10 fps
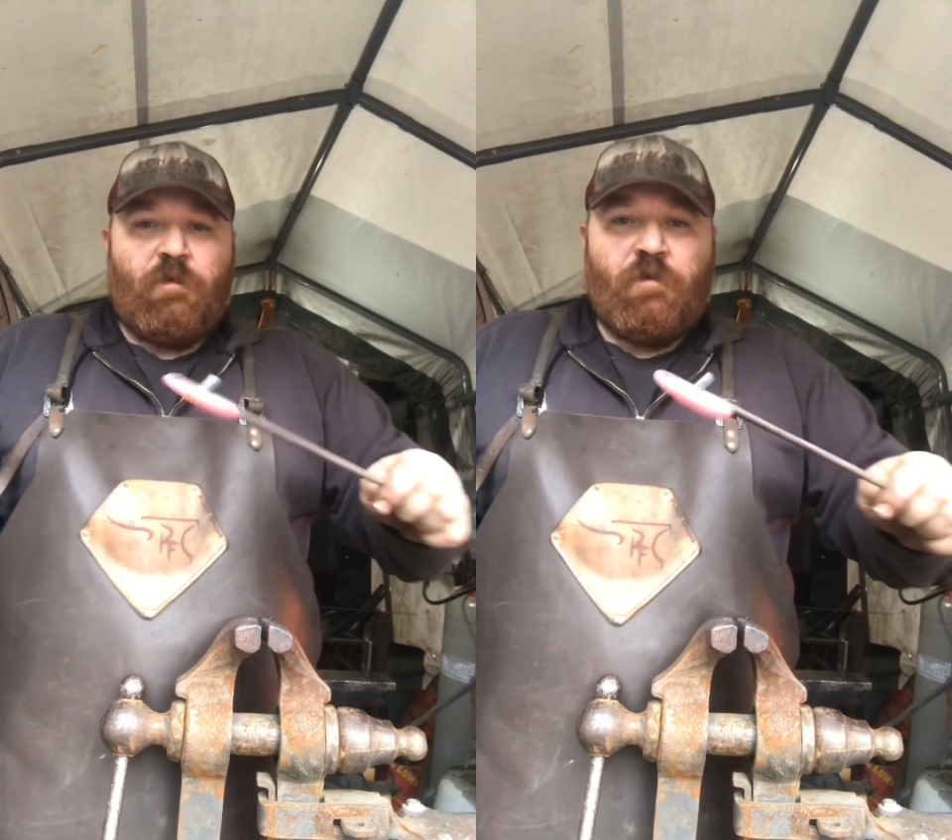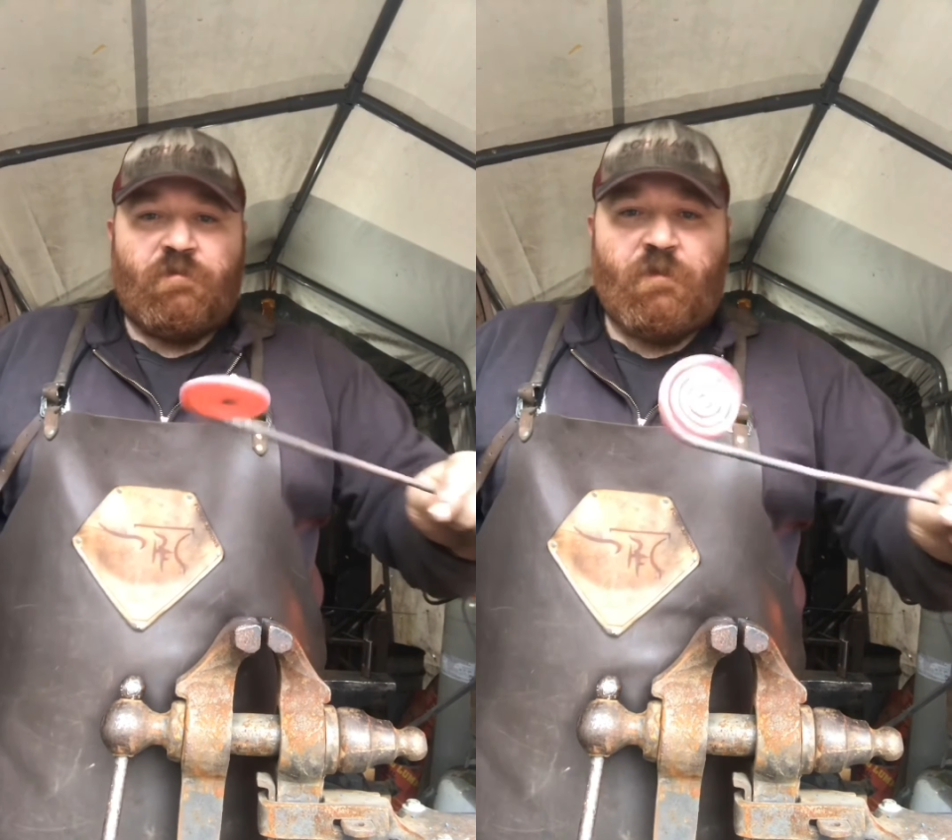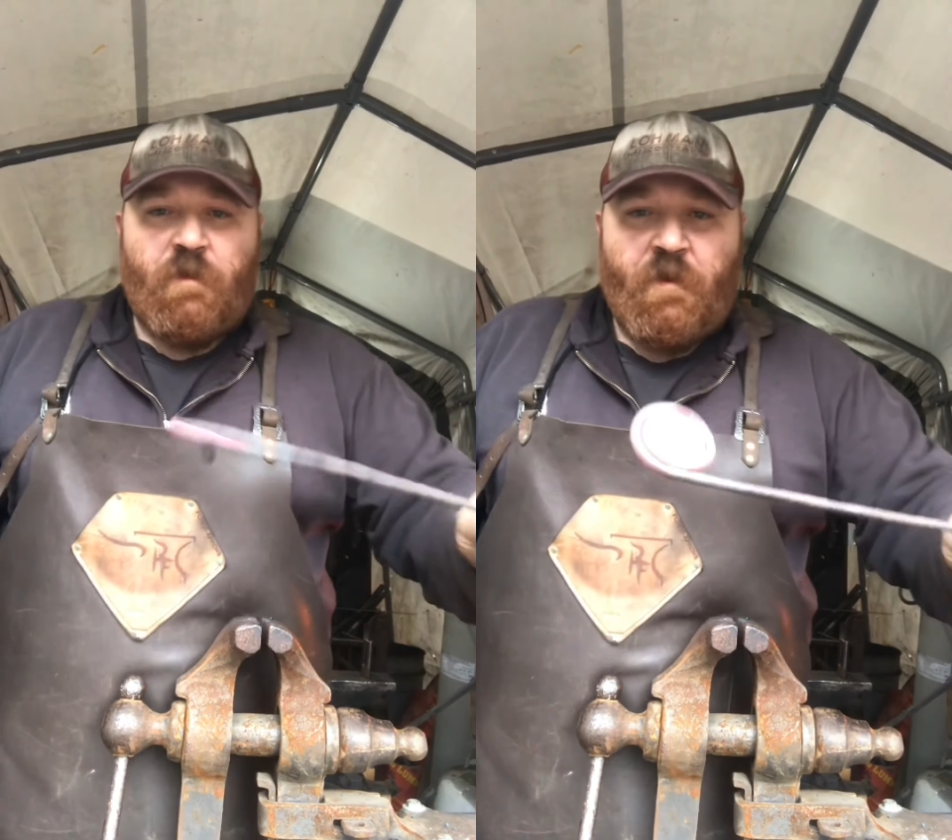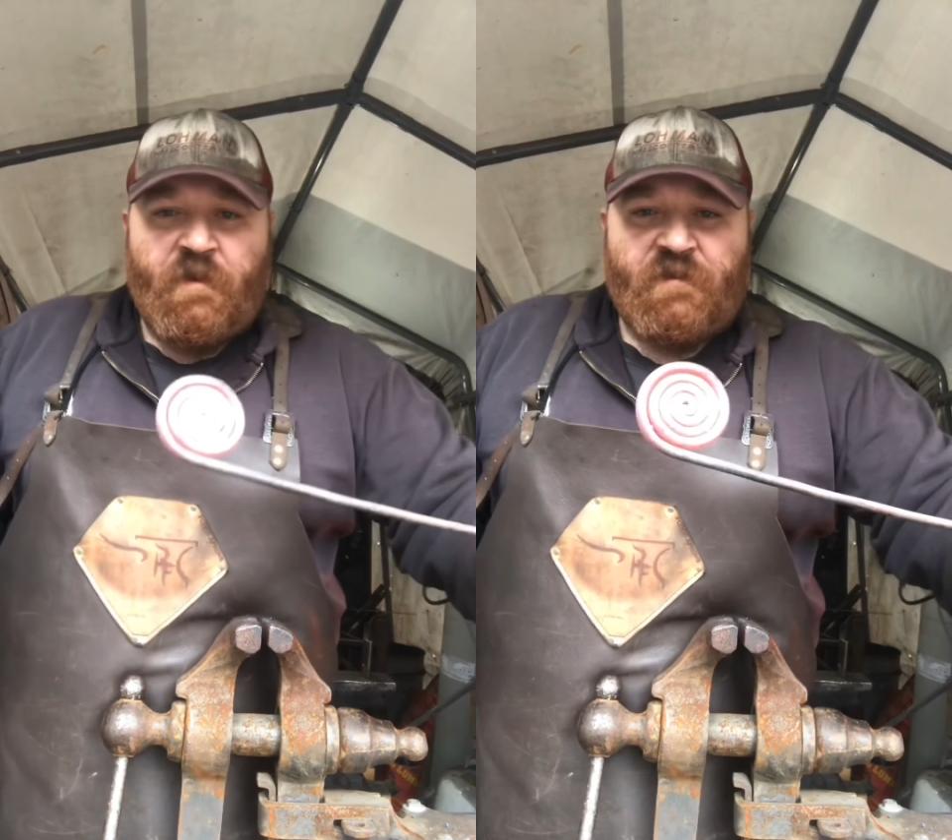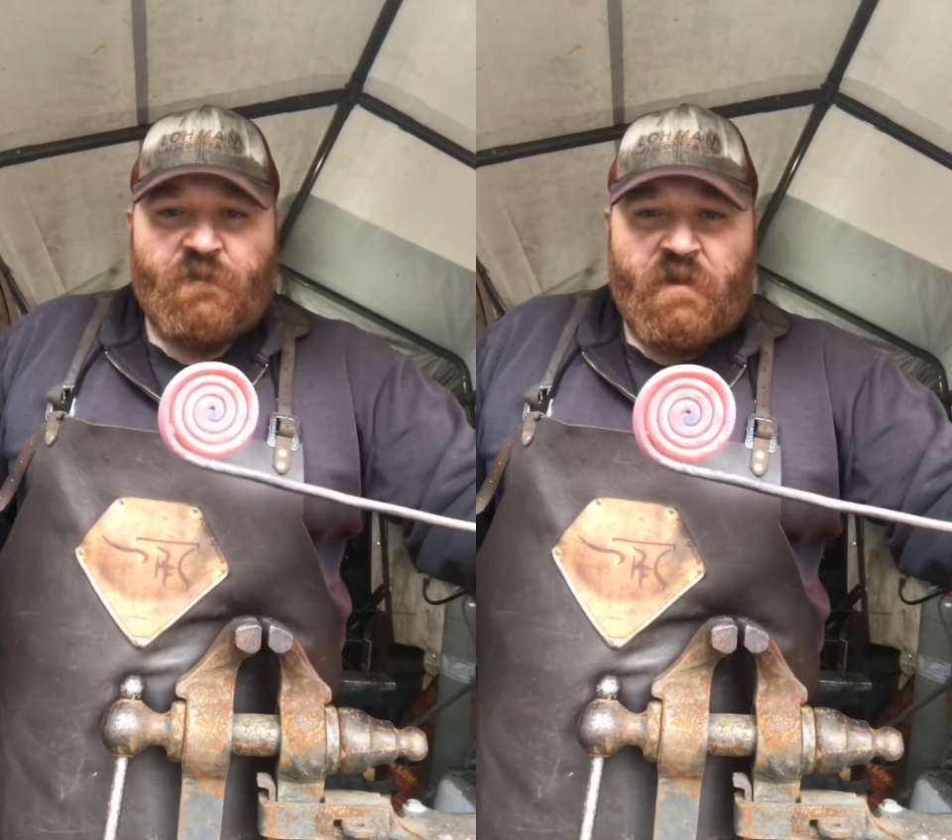so there it
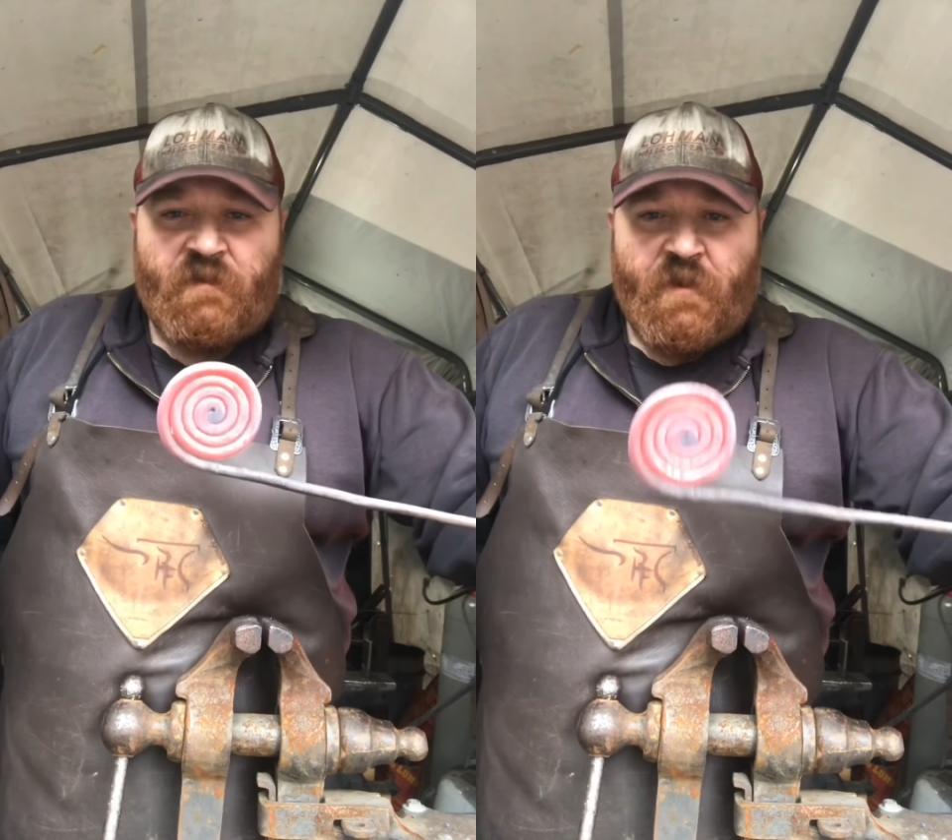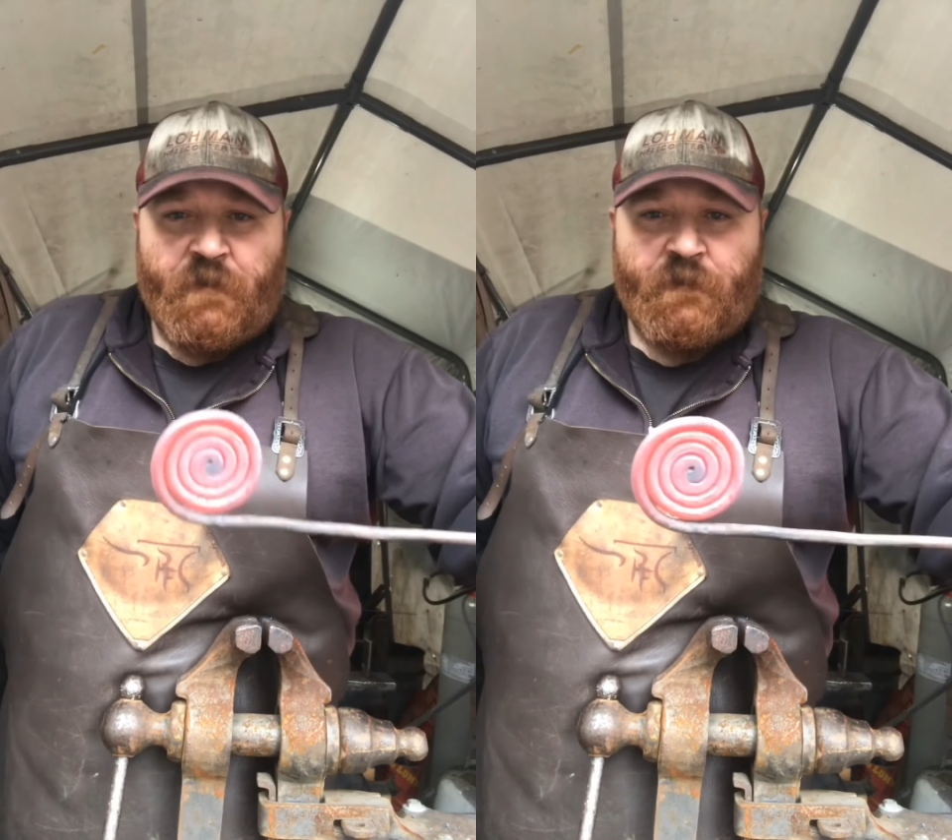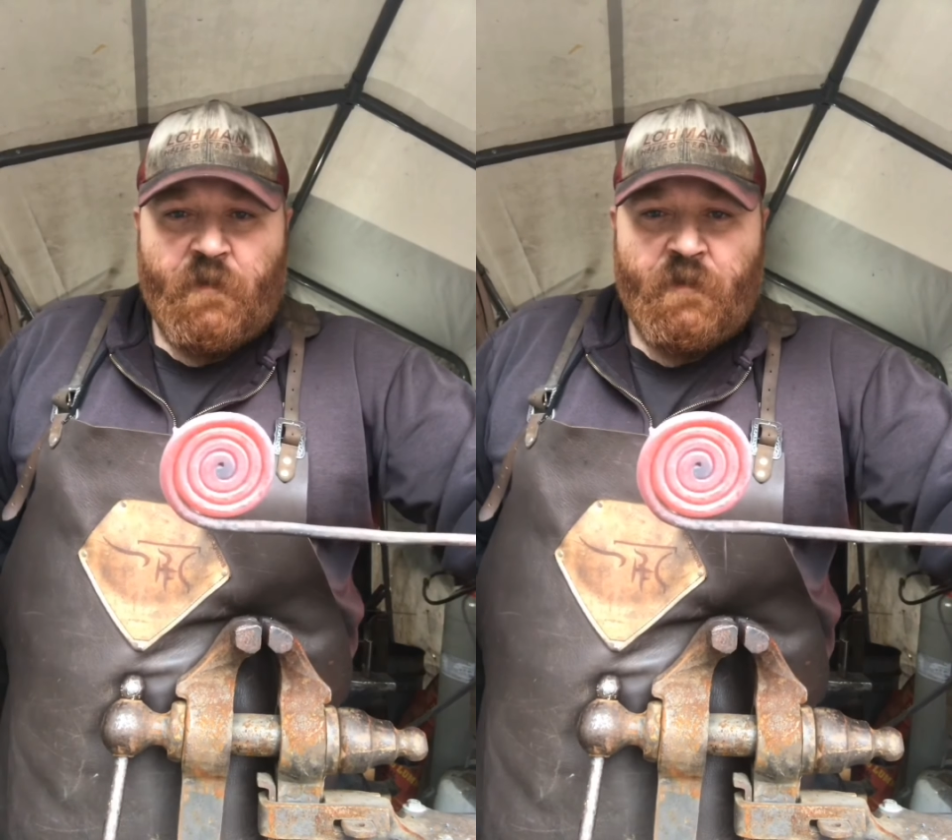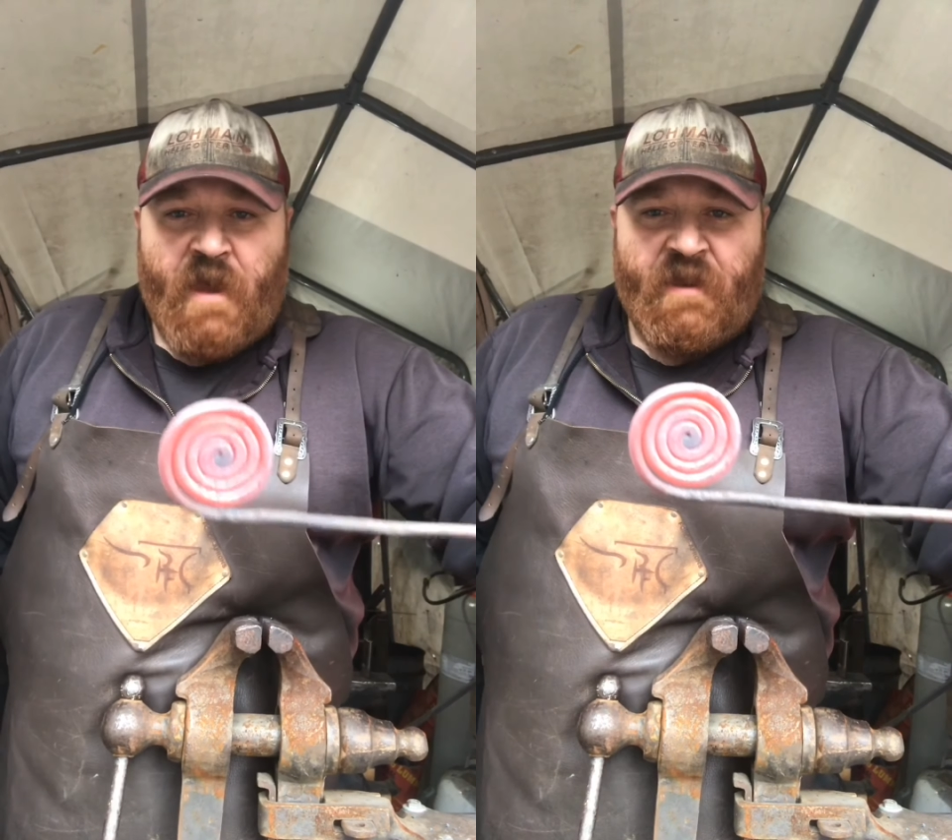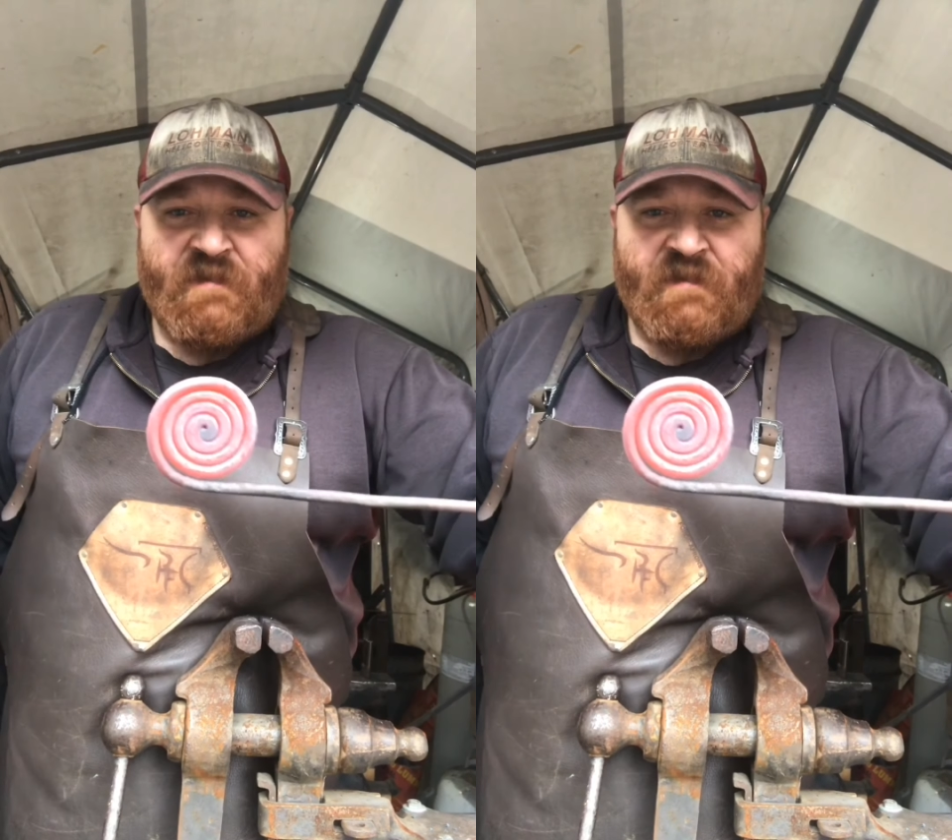is right there. That